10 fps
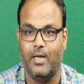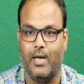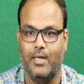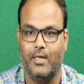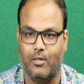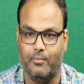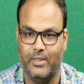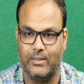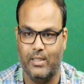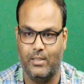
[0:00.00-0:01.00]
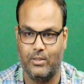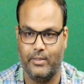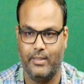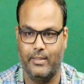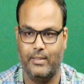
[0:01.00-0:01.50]
and conventional
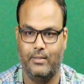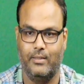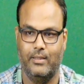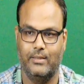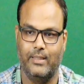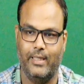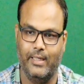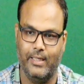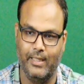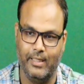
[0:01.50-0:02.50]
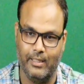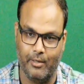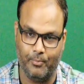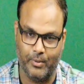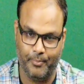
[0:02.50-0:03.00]
circuit is there any
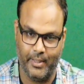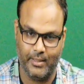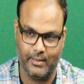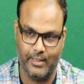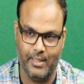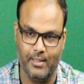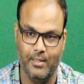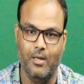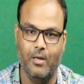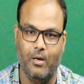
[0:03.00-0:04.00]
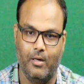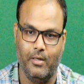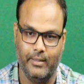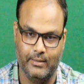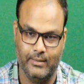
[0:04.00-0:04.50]
inappropriate thing
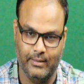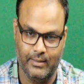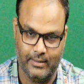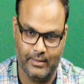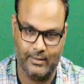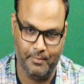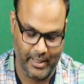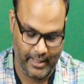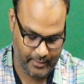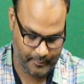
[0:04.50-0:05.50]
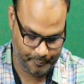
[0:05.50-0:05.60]
or is it is similar,